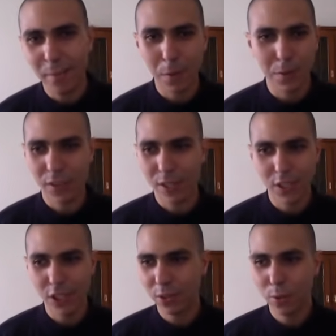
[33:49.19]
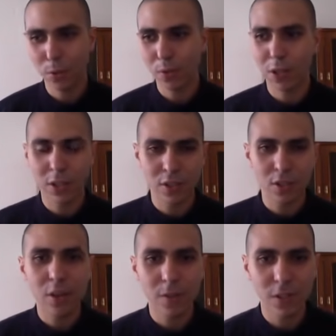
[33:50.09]
I was arranging to go to another
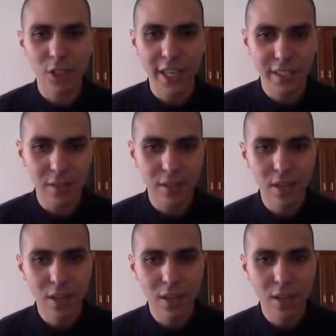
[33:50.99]
governorate.